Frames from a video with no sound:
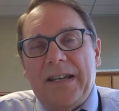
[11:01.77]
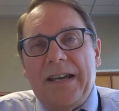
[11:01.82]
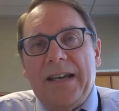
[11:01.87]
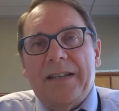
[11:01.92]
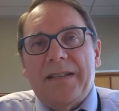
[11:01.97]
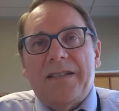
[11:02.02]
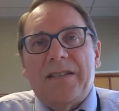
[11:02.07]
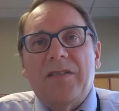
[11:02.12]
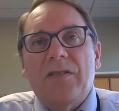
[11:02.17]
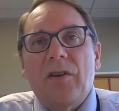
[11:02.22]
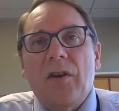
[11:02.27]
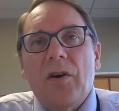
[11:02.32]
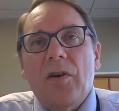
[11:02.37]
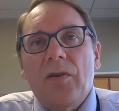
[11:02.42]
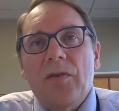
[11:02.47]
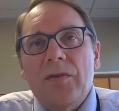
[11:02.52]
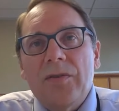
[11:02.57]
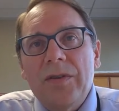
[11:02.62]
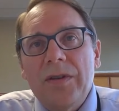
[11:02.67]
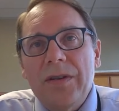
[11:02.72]
against
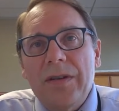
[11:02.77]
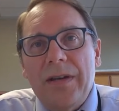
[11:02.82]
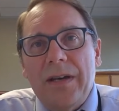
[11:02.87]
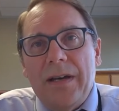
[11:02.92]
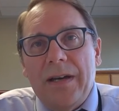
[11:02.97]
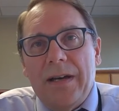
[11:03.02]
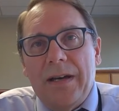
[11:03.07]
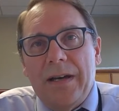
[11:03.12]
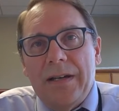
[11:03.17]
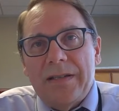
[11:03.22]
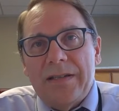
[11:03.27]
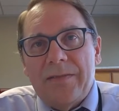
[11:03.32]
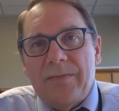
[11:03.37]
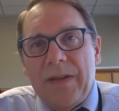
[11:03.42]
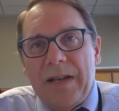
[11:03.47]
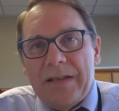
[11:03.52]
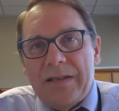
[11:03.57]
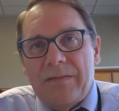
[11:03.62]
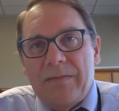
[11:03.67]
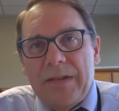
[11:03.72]
known
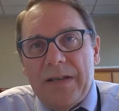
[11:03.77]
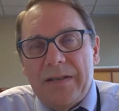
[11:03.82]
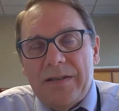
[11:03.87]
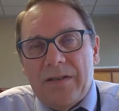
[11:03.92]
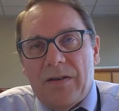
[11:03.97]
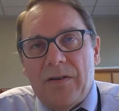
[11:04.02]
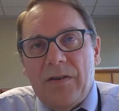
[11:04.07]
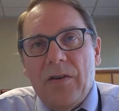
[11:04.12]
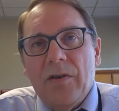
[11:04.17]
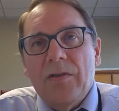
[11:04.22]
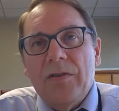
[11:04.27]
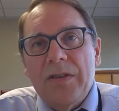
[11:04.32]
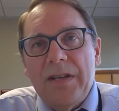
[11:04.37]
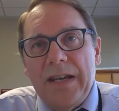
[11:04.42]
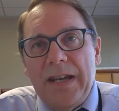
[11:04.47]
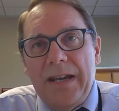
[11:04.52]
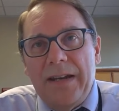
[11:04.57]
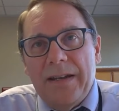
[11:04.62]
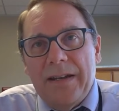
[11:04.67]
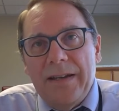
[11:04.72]
specimens or known
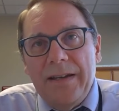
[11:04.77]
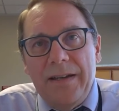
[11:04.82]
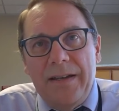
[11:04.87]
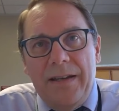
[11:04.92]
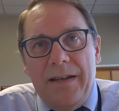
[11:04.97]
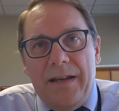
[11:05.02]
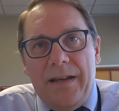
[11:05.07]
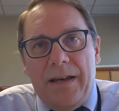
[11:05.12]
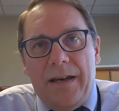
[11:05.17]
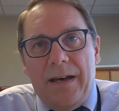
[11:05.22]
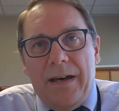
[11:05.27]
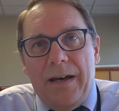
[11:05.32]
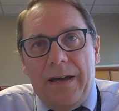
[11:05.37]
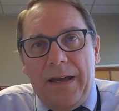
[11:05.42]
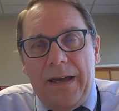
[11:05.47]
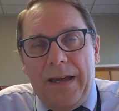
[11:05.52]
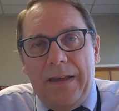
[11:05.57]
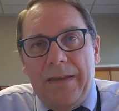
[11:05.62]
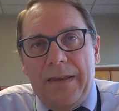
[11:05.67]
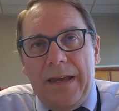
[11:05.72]
data,
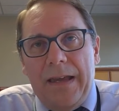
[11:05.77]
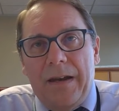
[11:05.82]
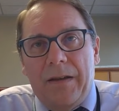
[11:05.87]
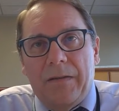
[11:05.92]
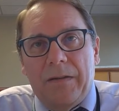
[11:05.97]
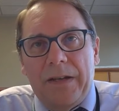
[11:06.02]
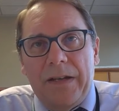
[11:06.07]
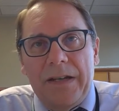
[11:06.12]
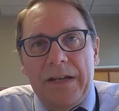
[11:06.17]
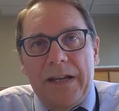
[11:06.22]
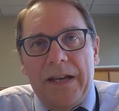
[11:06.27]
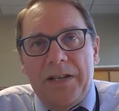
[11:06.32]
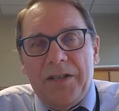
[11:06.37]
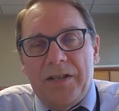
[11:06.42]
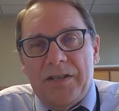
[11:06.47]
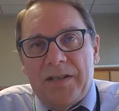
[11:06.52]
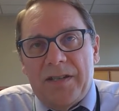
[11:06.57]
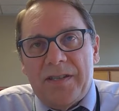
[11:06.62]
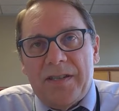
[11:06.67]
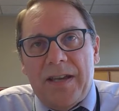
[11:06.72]
and then a lineage
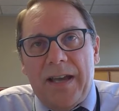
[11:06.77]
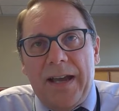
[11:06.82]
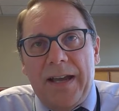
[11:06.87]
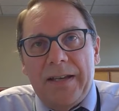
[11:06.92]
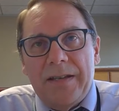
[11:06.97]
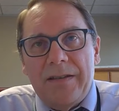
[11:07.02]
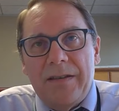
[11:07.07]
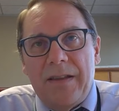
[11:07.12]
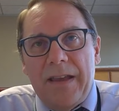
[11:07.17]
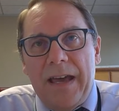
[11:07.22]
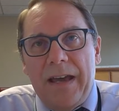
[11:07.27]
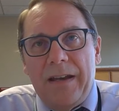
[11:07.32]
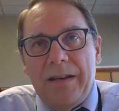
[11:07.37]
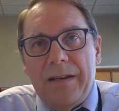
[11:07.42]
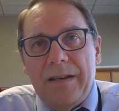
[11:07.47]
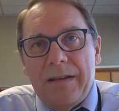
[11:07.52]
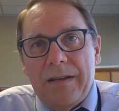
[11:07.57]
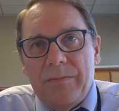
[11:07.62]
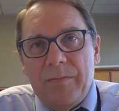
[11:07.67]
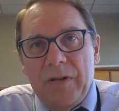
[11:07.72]
is assigned to that
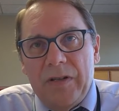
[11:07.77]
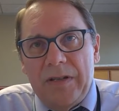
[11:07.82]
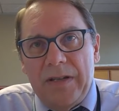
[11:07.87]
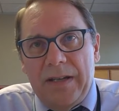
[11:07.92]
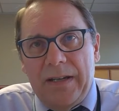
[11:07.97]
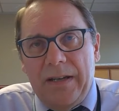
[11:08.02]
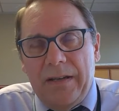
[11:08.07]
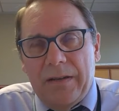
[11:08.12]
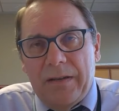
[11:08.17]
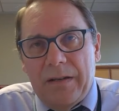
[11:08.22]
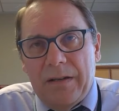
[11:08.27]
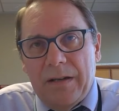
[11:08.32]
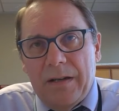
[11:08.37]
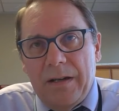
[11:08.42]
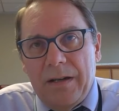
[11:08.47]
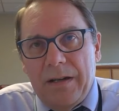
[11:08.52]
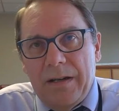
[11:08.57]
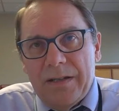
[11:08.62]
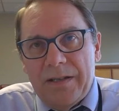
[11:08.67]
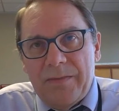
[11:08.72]
particular
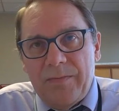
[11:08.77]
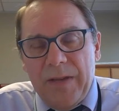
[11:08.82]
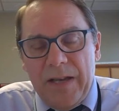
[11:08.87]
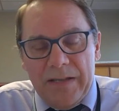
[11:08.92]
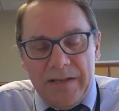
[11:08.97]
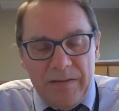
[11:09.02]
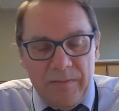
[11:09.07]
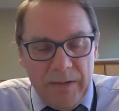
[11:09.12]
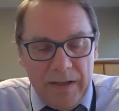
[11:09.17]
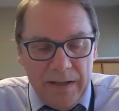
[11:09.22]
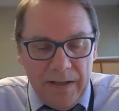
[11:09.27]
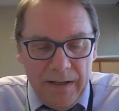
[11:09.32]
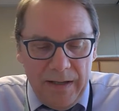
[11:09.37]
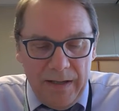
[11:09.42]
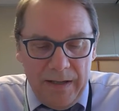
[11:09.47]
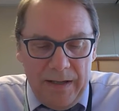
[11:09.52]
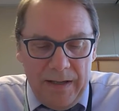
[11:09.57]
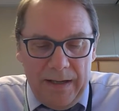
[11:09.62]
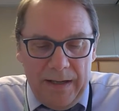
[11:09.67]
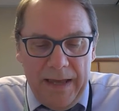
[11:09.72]
specimen.
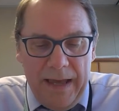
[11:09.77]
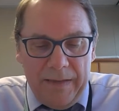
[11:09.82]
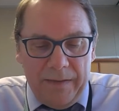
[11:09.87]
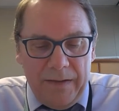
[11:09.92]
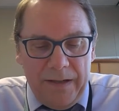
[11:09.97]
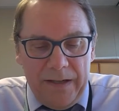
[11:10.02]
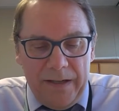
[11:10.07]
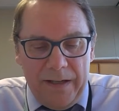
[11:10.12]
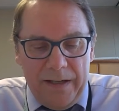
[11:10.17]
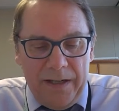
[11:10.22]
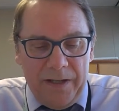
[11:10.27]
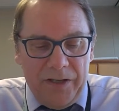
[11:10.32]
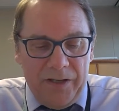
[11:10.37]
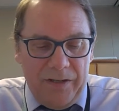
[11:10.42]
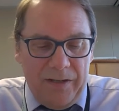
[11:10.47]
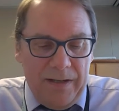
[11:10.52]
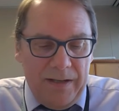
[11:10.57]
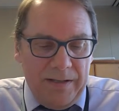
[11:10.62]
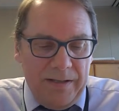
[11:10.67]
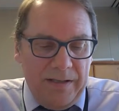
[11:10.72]
And that
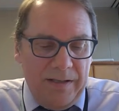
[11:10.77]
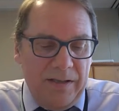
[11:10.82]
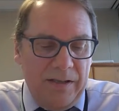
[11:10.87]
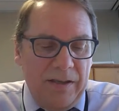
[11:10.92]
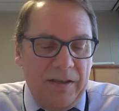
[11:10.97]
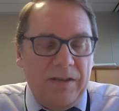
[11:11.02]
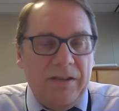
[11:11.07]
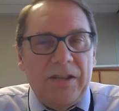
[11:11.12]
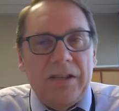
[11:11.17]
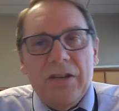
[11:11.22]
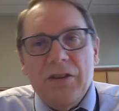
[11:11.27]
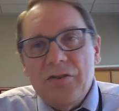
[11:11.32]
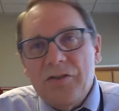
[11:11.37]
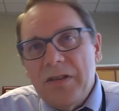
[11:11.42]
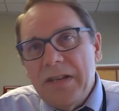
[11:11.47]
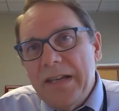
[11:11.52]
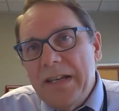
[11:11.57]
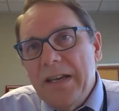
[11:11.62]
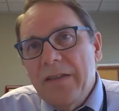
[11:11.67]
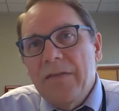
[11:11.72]
lineage is
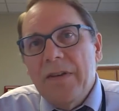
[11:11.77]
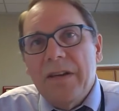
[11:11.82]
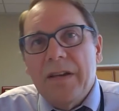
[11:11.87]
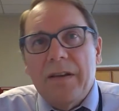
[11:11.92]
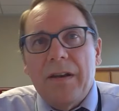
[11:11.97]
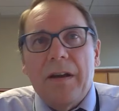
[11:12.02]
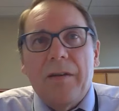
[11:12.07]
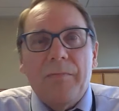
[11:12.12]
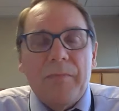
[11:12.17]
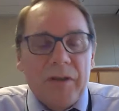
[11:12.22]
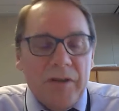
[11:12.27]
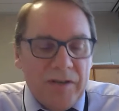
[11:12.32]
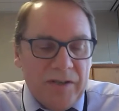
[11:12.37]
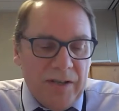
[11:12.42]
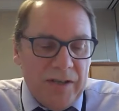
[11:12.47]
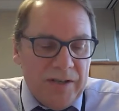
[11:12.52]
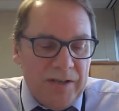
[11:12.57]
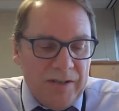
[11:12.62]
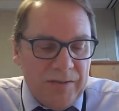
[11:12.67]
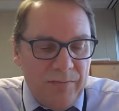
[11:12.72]
usually given a number
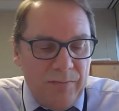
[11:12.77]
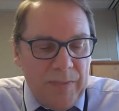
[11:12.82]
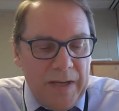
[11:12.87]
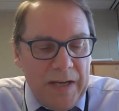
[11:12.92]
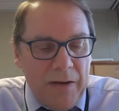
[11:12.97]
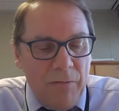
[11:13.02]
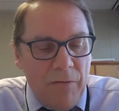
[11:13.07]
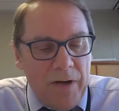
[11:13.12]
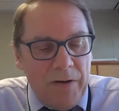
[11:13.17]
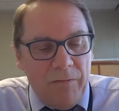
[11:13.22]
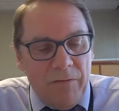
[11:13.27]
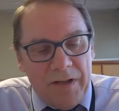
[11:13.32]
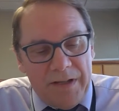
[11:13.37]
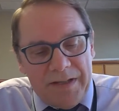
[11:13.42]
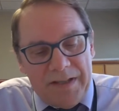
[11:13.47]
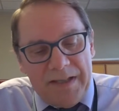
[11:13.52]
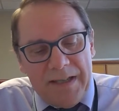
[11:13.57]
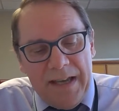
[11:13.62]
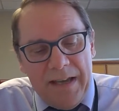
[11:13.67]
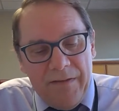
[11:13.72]
such as
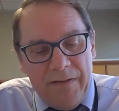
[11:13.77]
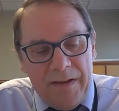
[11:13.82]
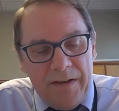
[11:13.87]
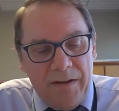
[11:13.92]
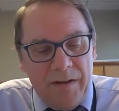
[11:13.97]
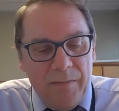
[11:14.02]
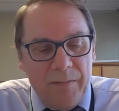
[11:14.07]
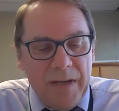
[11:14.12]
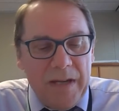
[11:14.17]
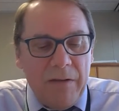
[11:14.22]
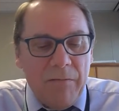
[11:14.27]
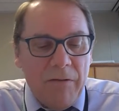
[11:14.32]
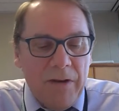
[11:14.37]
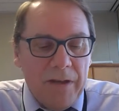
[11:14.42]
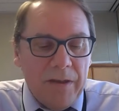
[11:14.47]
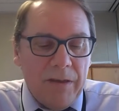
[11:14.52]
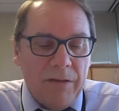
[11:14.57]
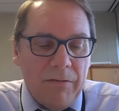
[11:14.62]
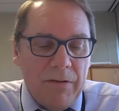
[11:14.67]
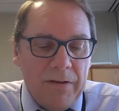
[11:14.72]
B117 or
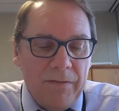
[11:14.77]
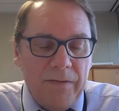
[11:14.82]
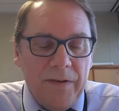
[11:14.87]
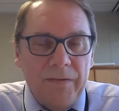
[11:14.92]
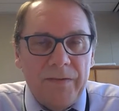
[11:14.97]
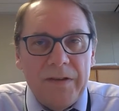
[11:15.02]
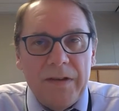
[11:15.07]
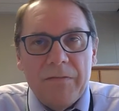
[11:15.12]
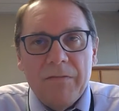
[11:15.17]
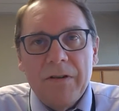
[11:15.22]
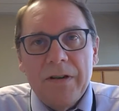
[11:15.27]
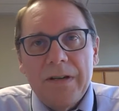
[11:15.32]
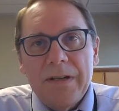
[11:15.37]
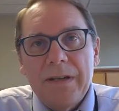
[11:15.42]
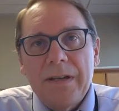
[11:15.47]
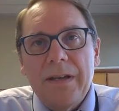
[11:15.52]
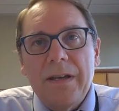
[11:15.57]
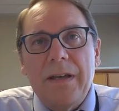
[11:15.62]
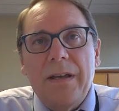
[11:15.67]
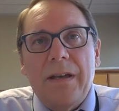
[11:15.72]

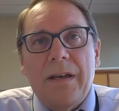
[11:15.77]
B1351.